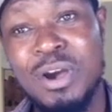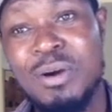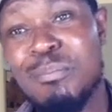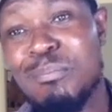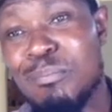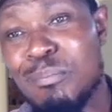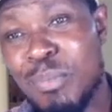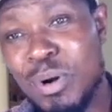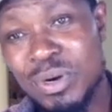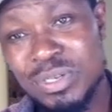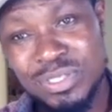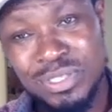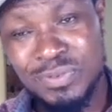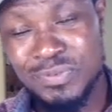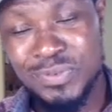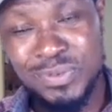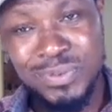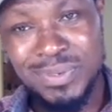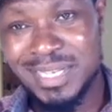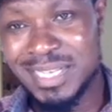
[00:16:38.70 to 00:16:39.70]
Most
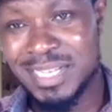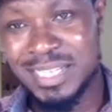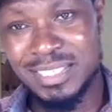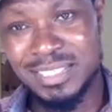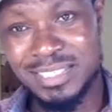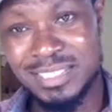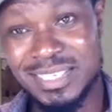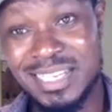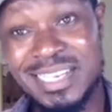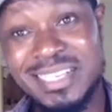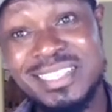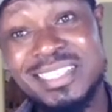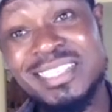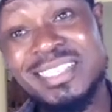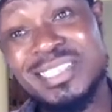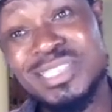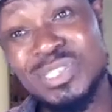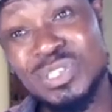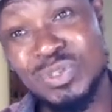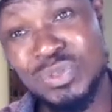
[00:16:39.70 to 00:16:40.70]
of you girls are in
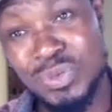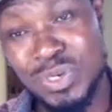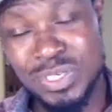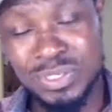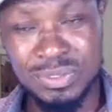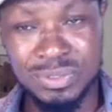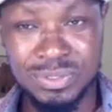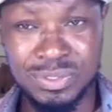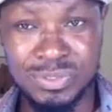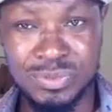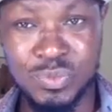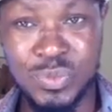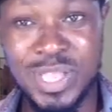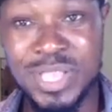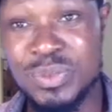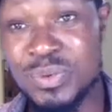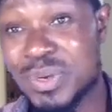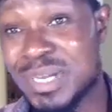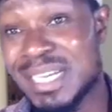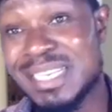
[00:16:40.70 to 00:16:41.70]
situations where
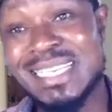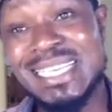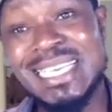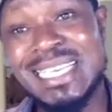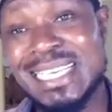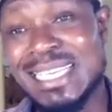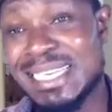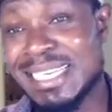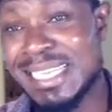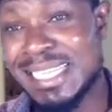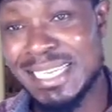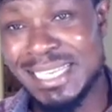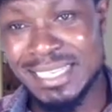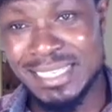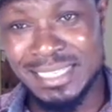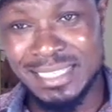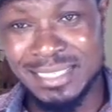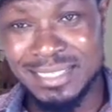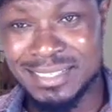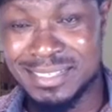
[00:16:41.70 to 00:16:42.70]
you can
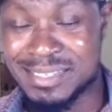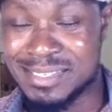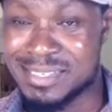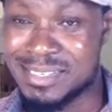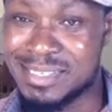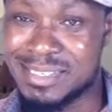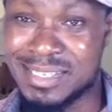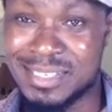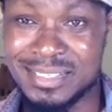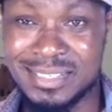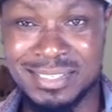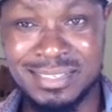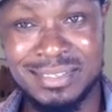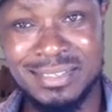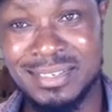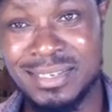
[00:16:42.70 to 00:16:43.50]
clearly see that